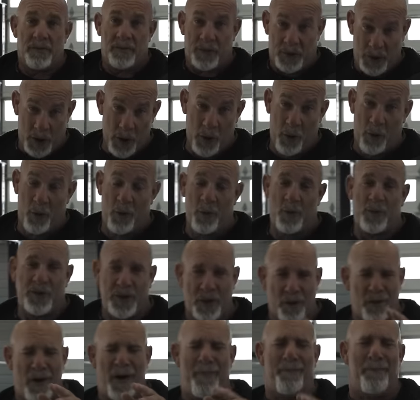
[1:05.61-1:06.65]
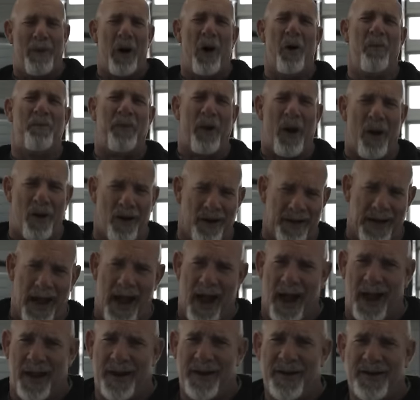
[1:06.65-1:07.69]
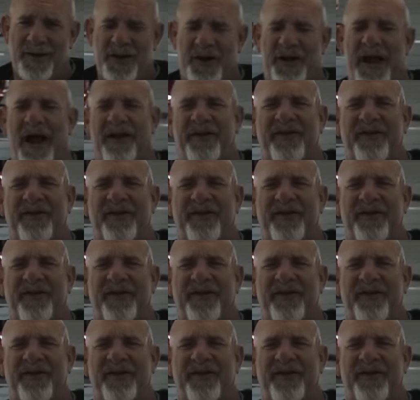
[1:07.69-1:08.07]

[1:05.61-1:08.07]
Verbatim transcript: You, you're a Mopar guy. You got